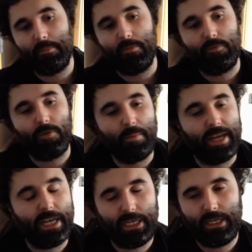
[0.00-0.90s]
From
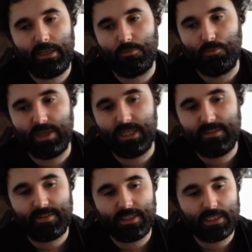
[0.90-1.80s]
here, we
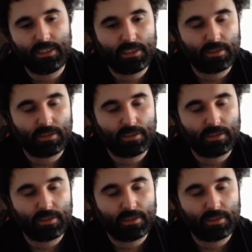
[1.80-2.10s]
see